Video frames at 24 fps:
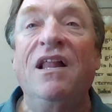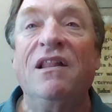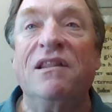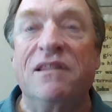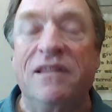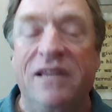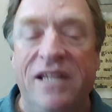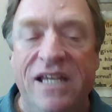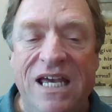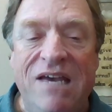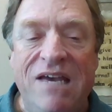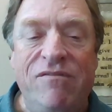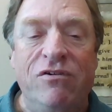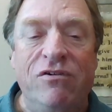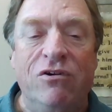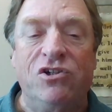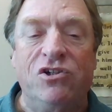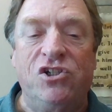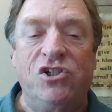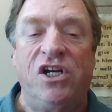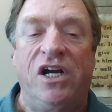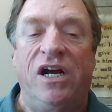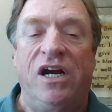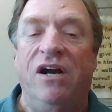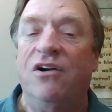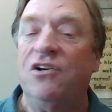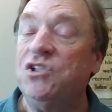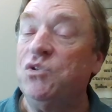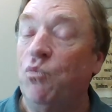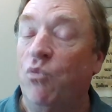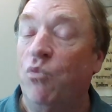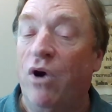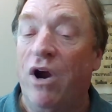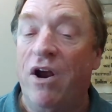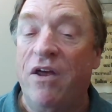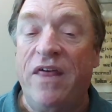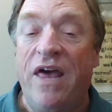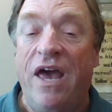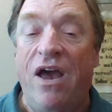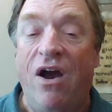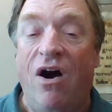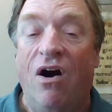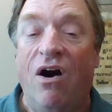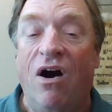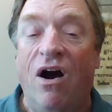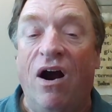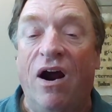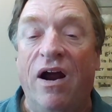leave your chairs where they
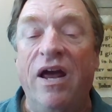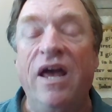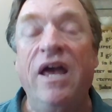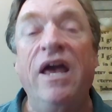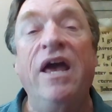are